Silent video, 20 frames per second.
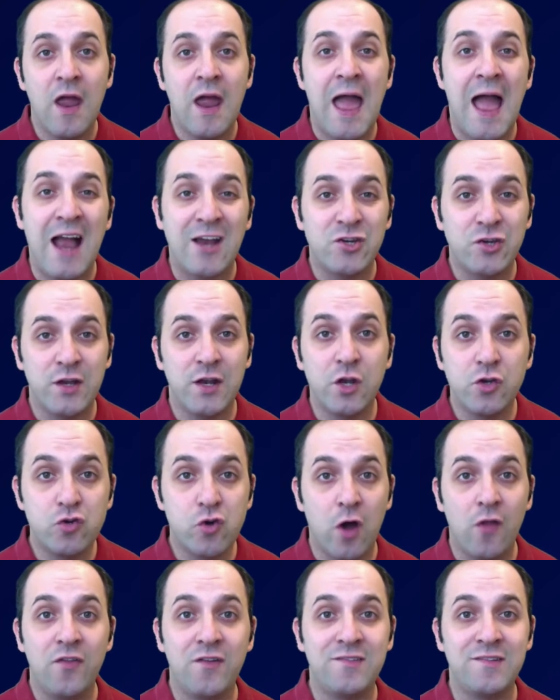Actually, to
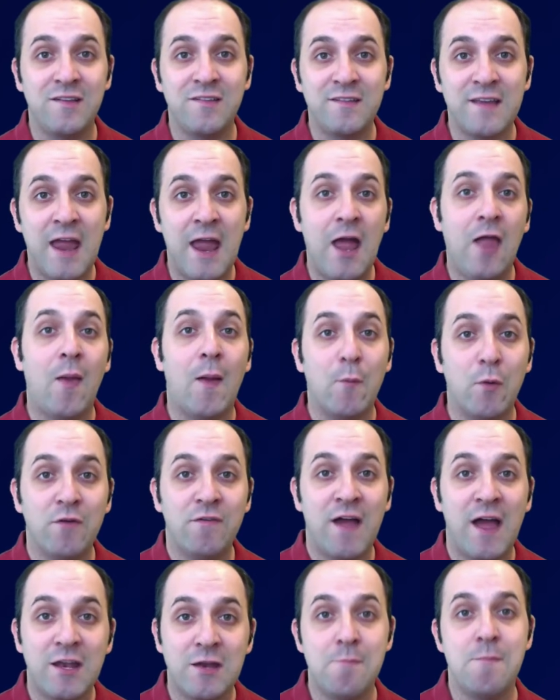draw this to scale, I would have
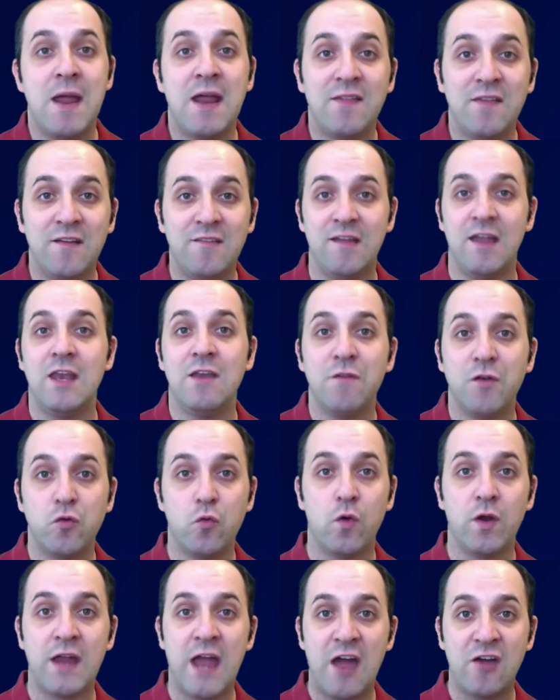had to make these
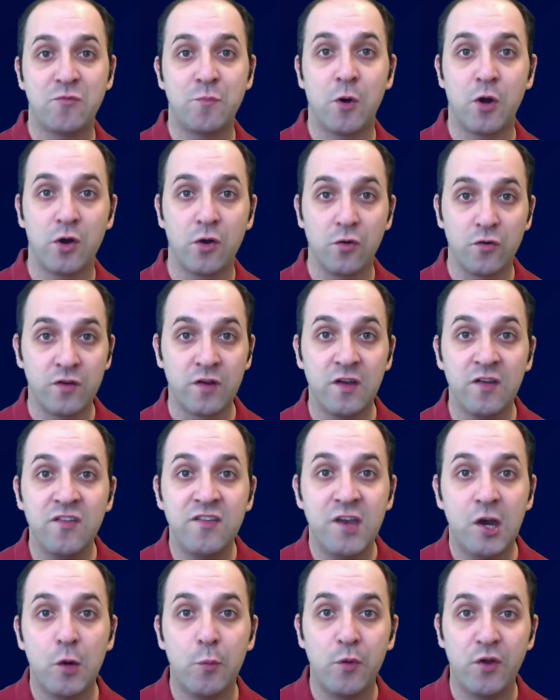individual gas particles
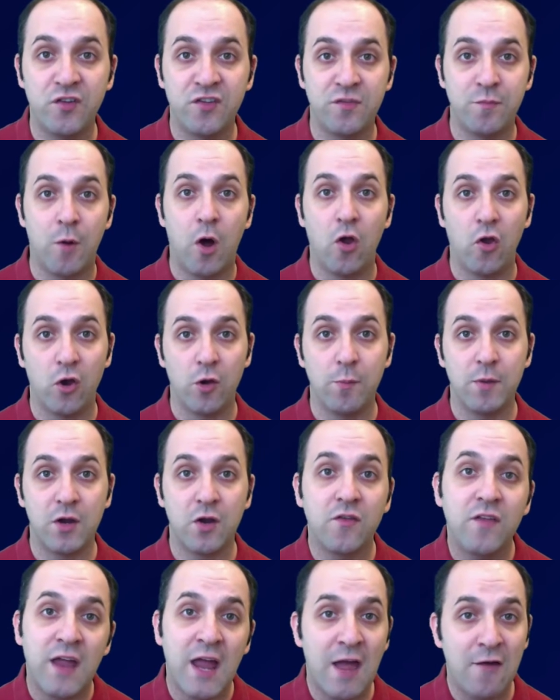considerably smaller
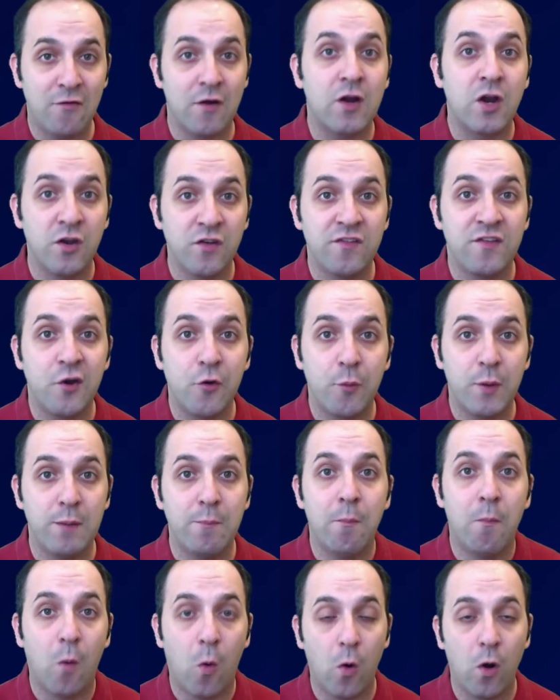because they have considerably
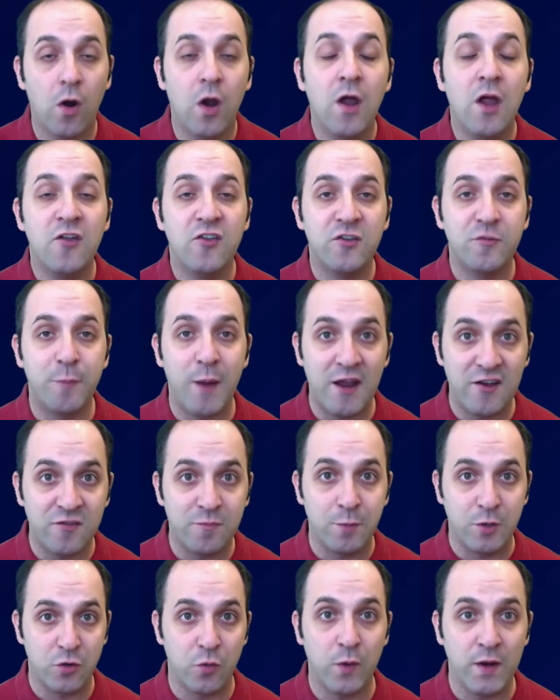more space
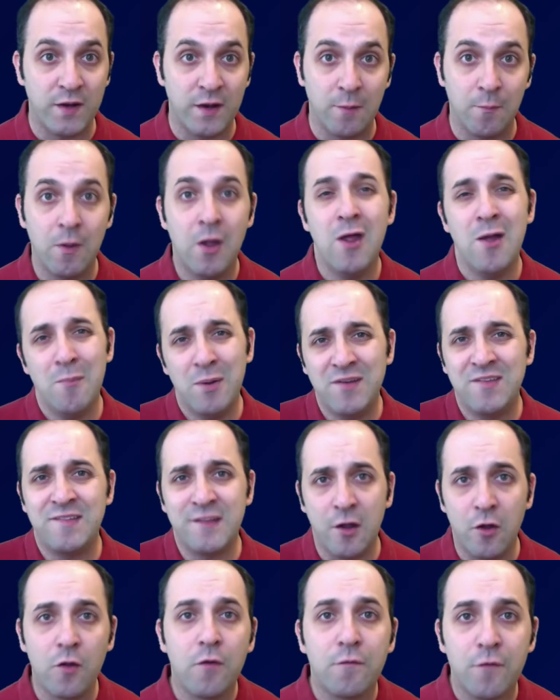between them. But
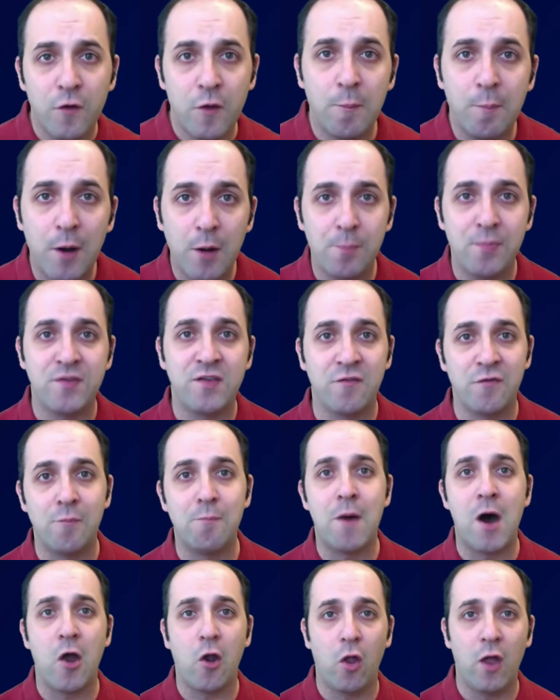still, for the purpose of a
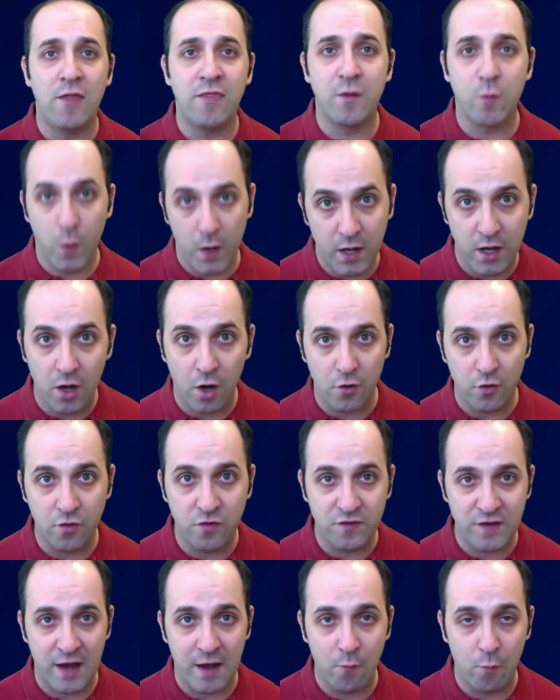model, I think we can
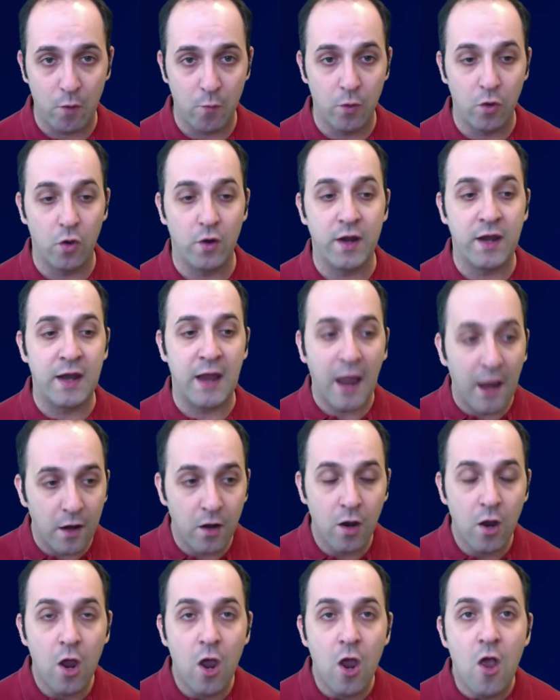understand what we're looking at.
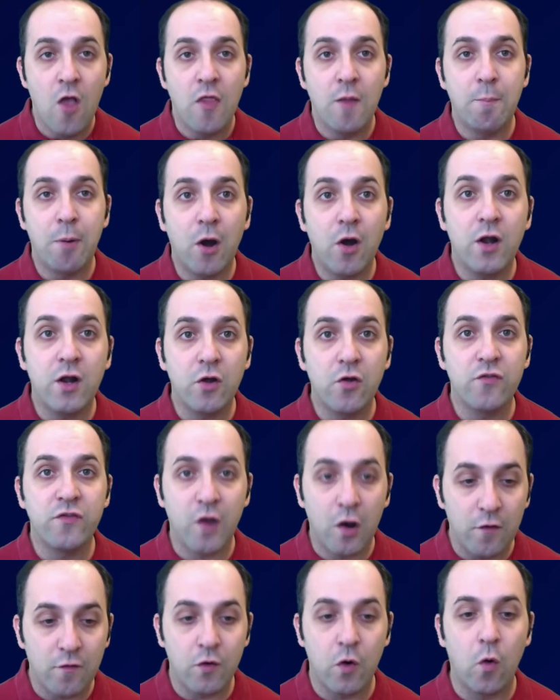The particles
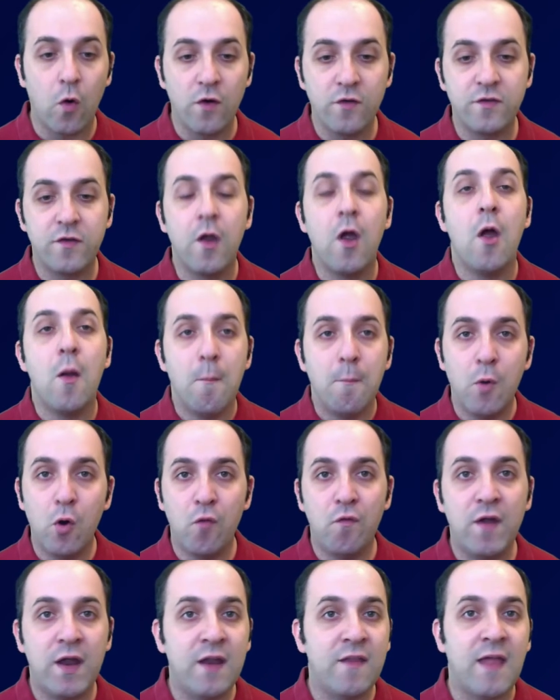are, of course,
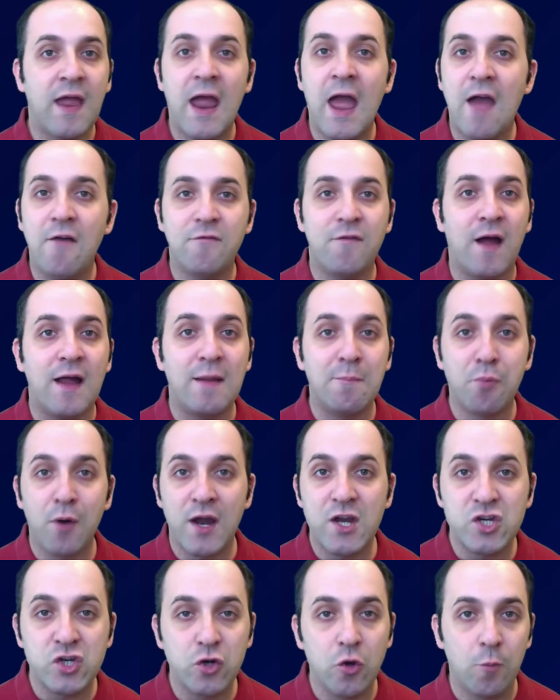moving. They have
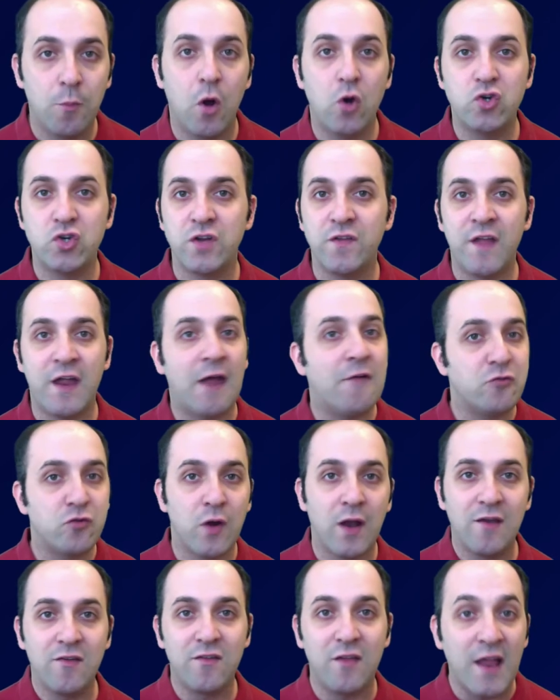vibrational motion, they have
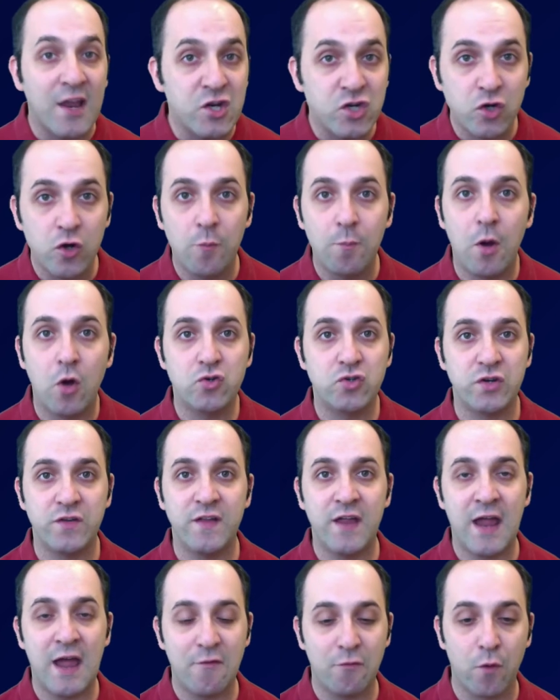translational motion, they
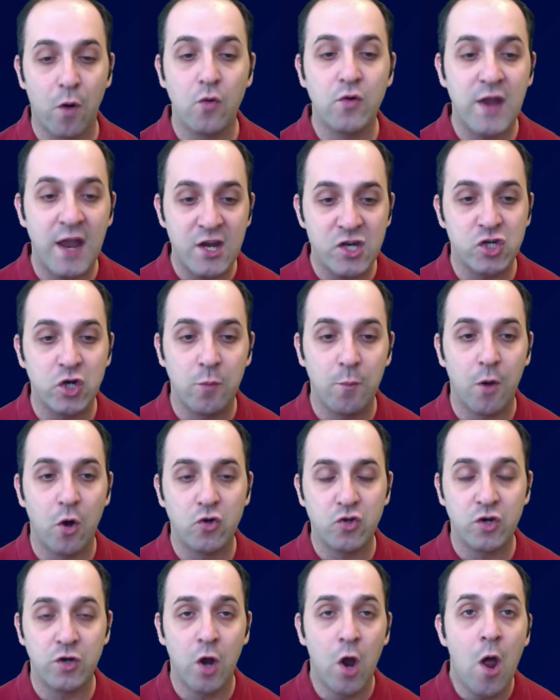have rotational
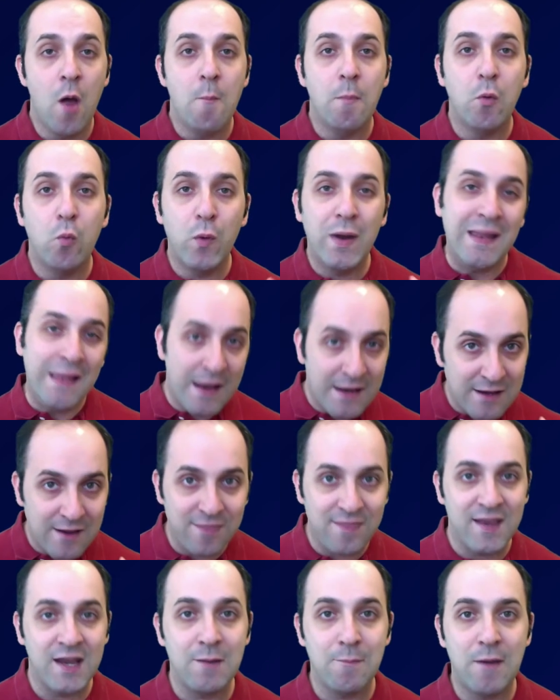motion, but we like to
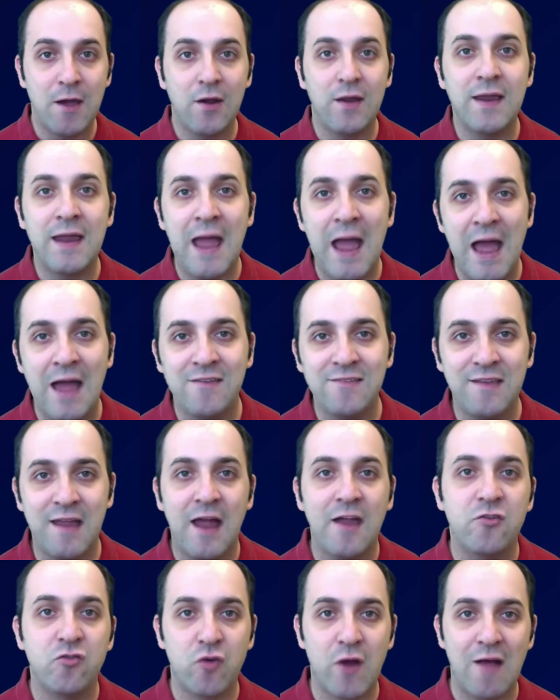think about a gas
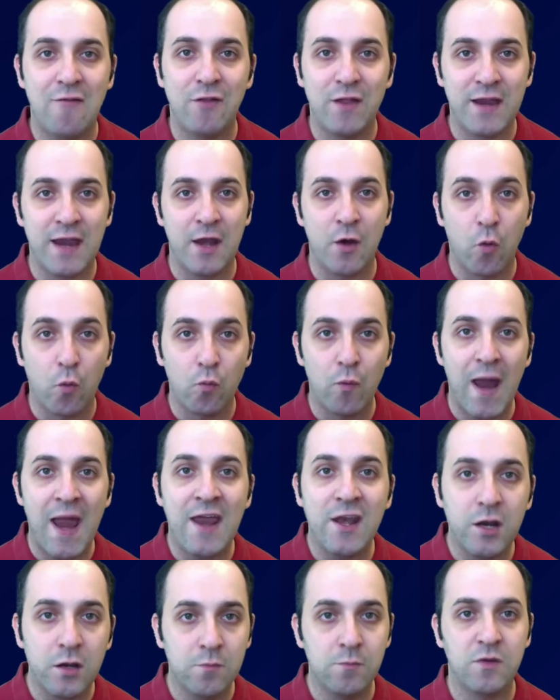as traveling in
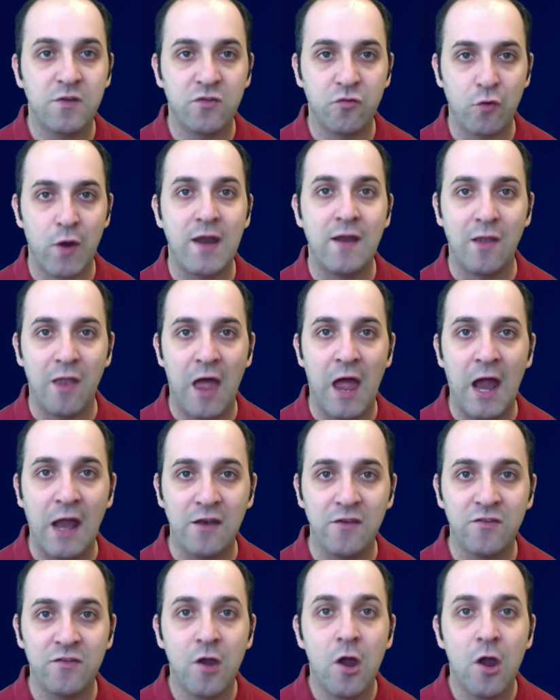random straight lines,